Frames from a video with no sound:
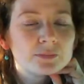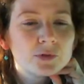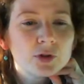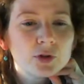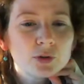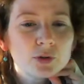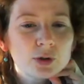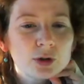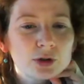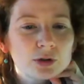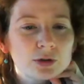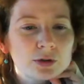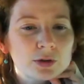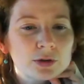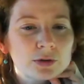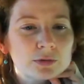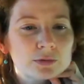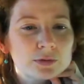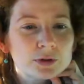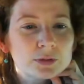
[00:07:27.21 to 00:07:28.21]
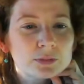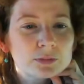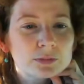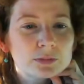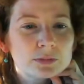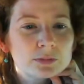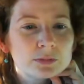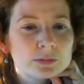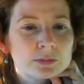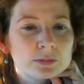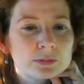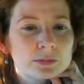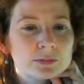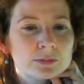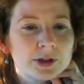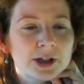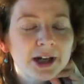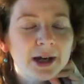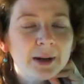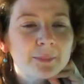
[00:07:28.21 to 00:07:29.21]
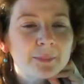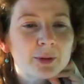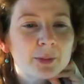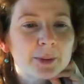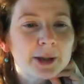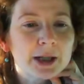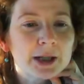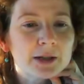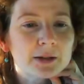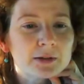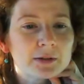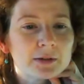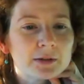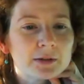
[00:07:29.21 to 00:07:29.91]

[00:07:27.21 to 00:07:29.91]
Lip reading: New control room, cameraman.